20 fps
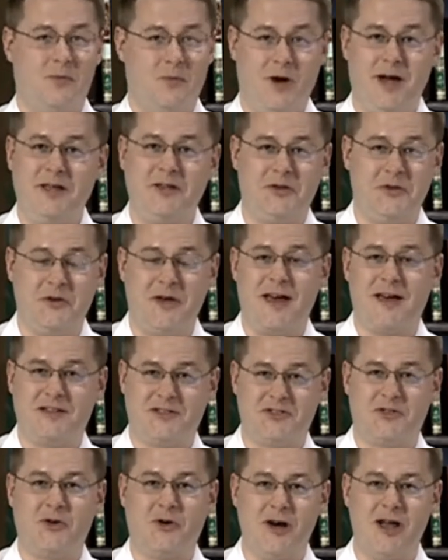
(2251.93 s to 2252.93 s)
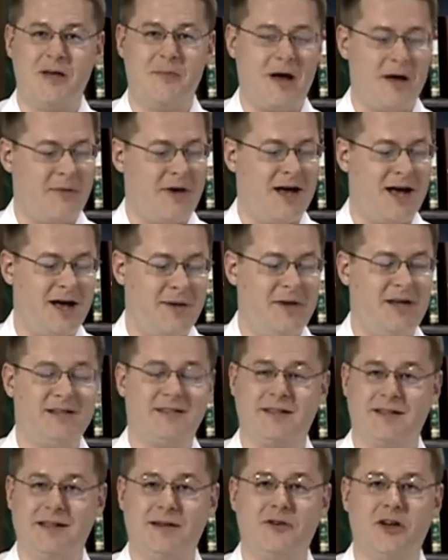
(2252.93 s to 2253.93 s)
What, you got a story about
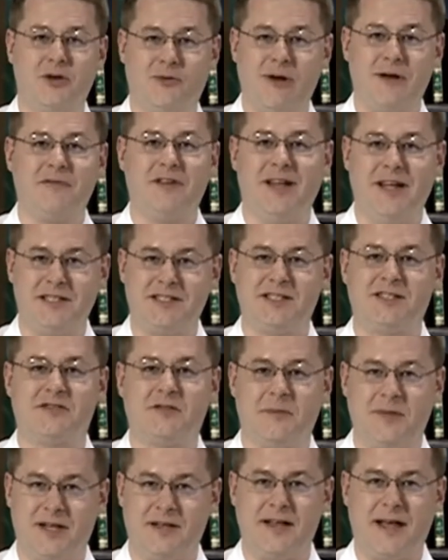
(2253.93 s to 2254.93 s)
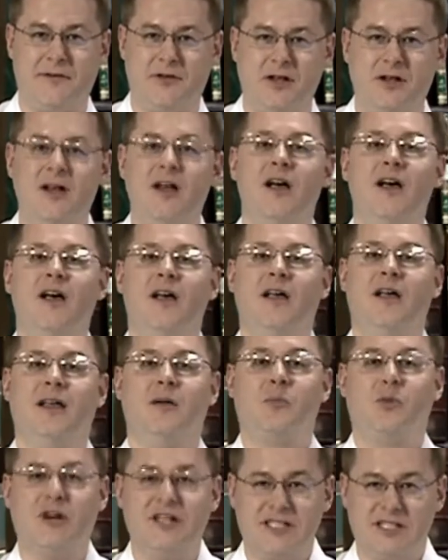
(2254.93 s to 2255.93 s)
Muhammad delivering revelations from the devil?
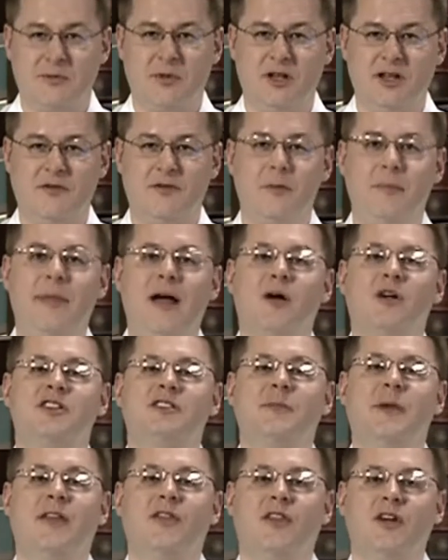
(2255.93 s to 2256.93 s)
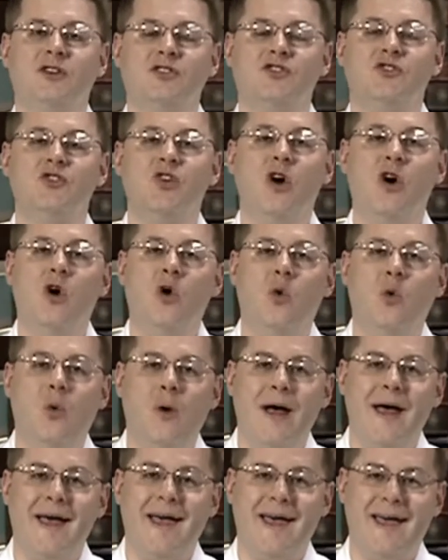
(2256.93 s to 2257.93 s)
Principle of embarrassment, there's no
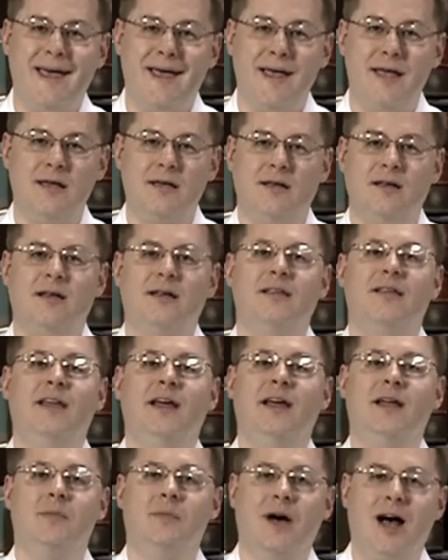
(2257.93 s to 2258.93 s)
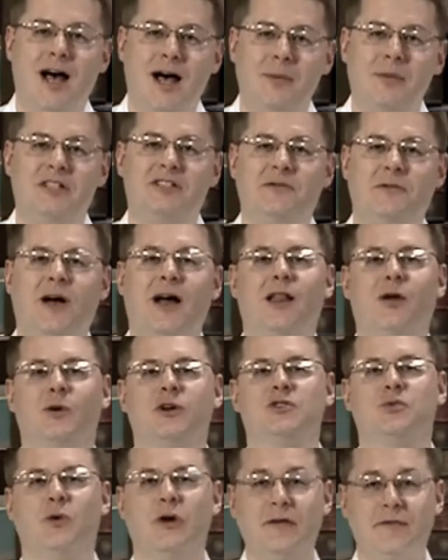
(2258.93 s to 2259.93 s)
way that Muhammad's
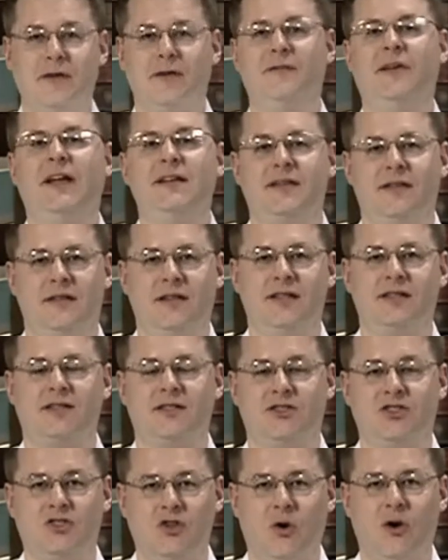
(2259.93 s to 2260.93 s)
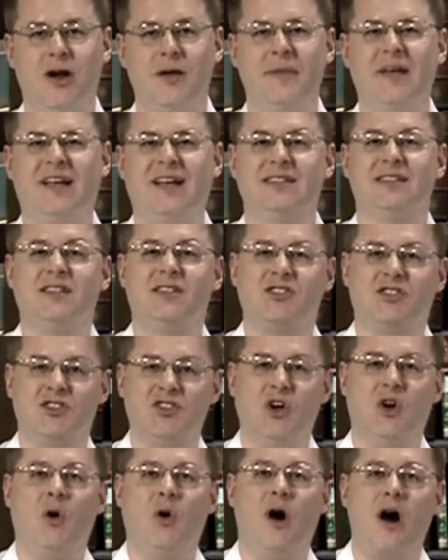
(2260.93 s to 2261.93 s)
followers would have invented this story because it's
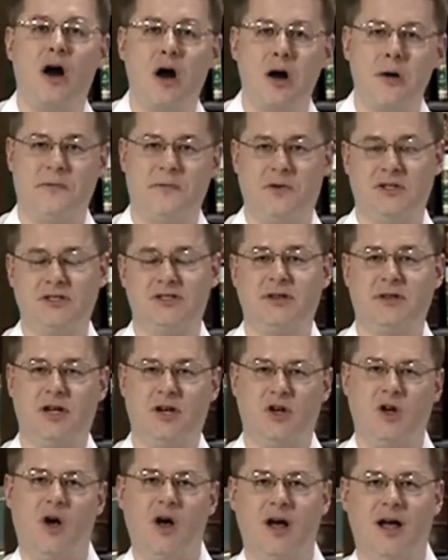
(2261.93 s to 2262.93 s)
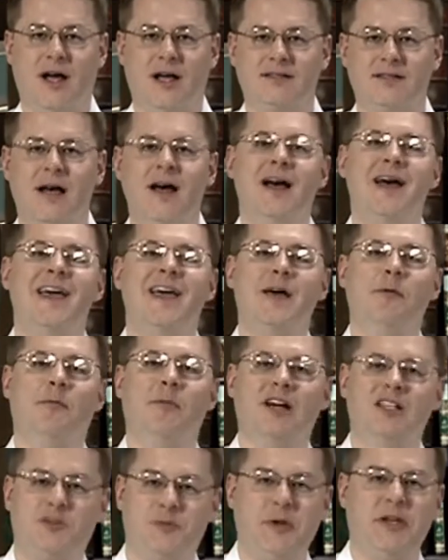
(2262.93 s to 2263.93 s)
so harmful to their cause. It
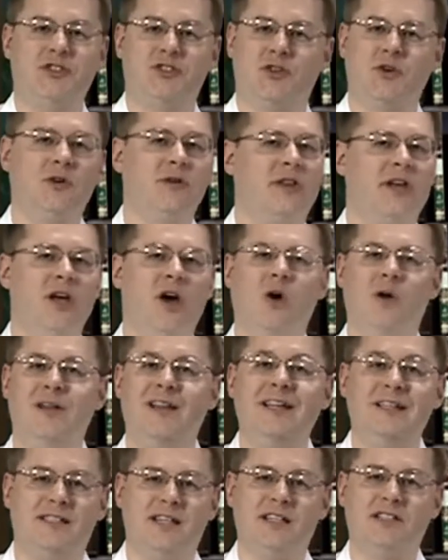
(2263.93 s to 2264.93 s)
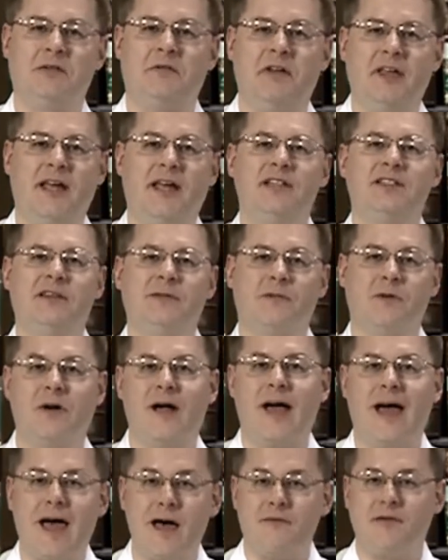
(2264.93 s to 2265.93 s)
must be true. The only justification
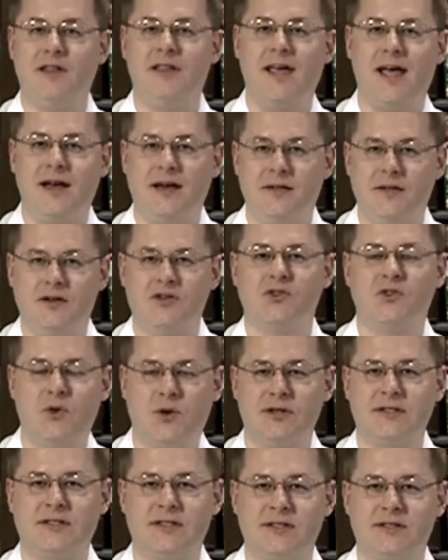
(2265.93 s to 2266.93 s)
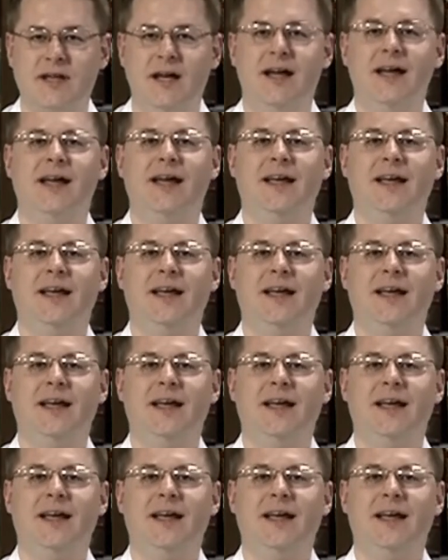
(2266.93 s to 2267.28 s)
for having that in their sources